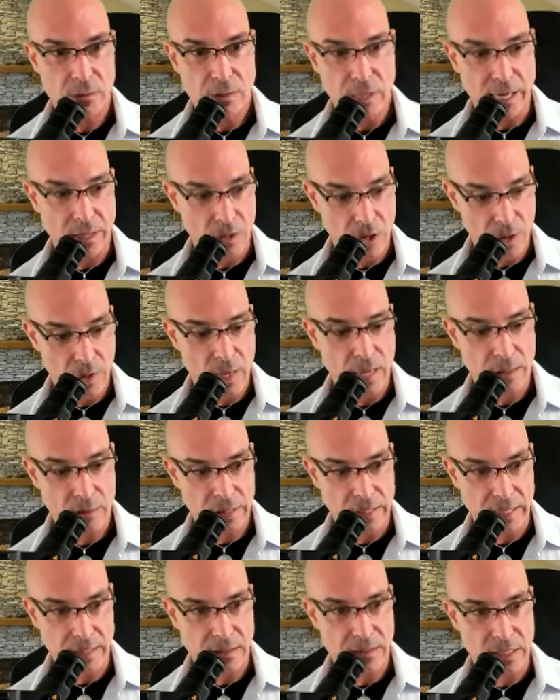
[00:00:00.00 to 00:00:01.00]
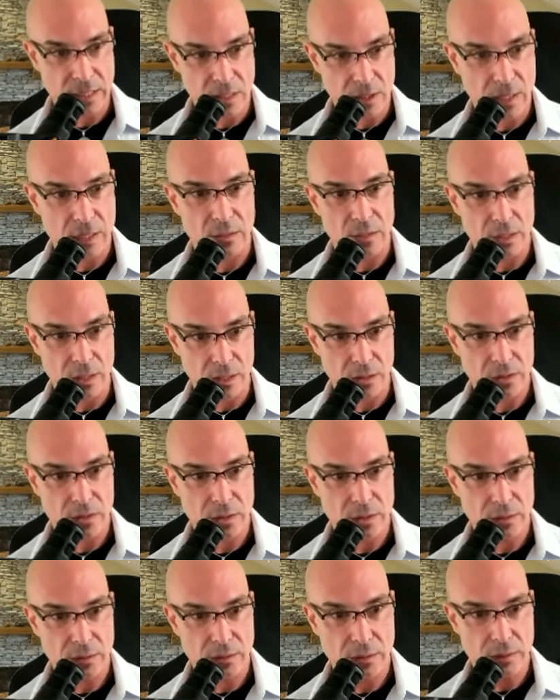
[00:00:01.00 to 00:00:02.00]
I know how it ends. I know how it
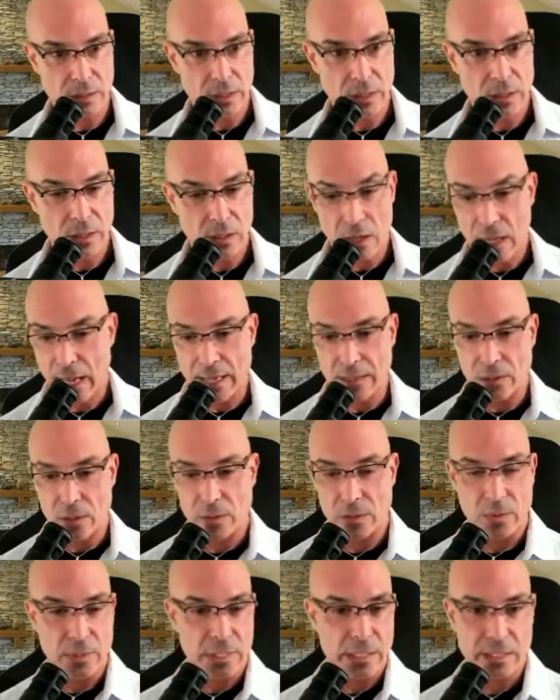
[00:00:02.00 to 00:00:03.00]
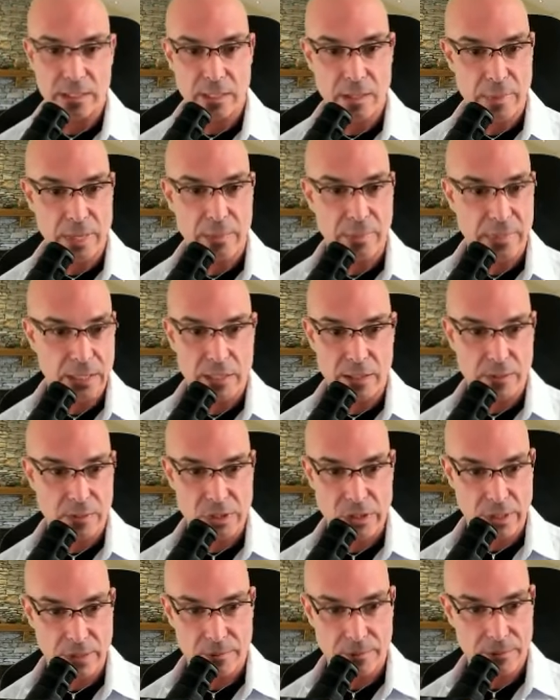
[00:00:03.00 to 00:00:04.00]
goes. I mm-hmm. don't know anything about
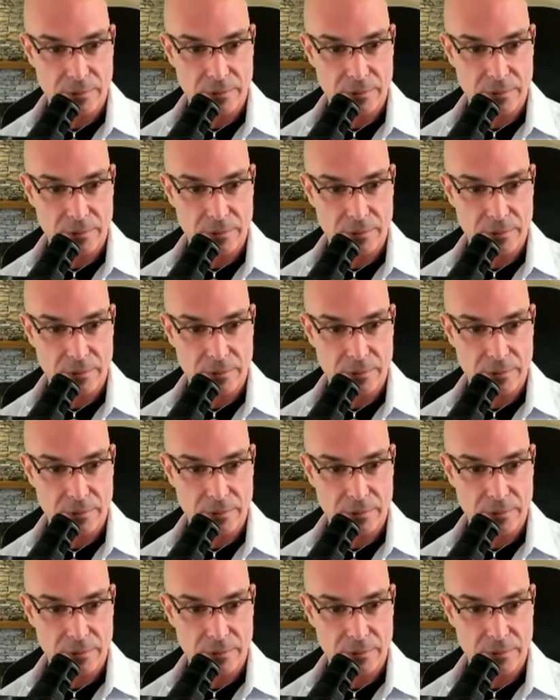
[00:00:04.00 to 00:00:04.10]
mediumship.